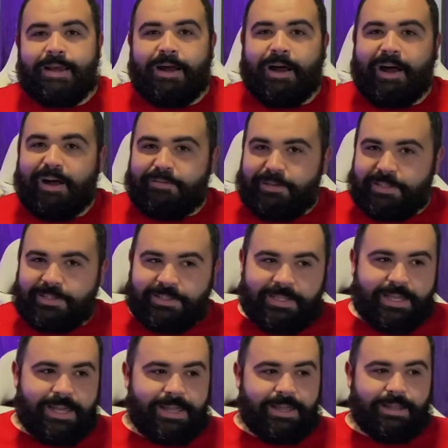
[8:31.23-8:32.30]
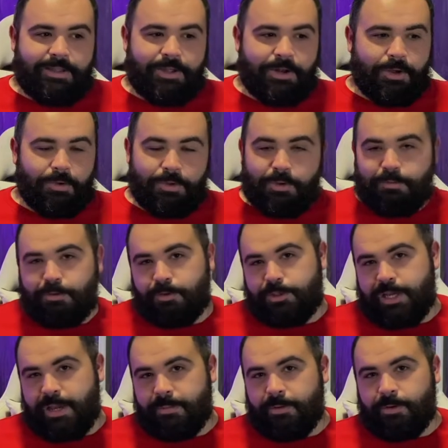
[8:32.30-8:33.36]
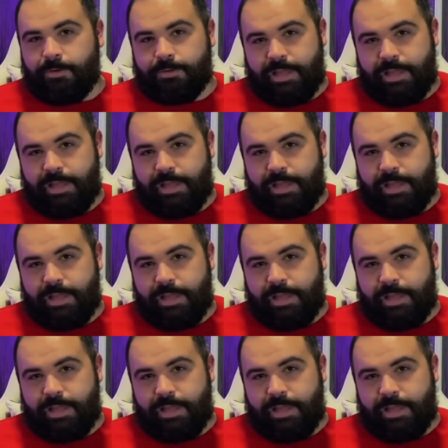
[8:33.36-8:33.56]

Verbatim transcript: Obviously, you know, Ufotable,